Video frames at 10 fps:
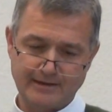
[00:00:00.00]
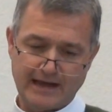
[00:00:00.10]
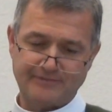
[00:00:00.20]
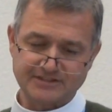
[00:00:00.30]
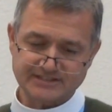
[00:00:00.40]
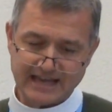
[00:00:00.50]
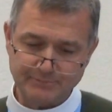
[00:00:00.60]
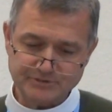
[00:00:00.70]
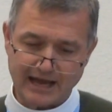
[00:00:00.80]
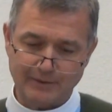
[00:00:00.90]
At the
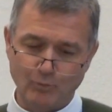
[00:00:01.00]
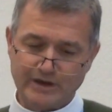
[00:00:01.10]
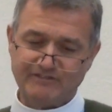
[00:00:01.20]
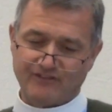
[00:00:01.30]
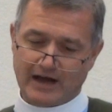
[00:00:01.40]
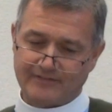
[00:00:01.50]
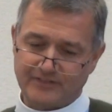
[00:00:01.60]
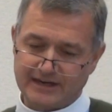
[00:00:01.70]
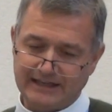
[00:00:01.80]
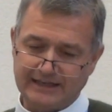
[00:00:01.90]
same time, we find
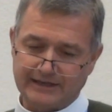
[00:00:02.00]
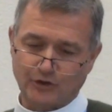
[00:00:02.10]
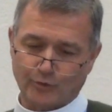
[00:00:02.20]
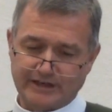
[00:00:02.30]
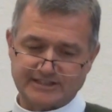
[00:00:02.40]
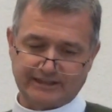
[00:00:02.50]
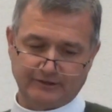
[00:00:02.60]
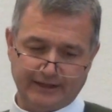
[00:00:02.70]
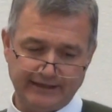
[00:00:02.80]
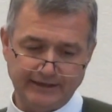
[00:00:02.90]
the need
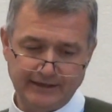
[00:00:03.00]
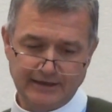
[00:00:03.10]
increasingly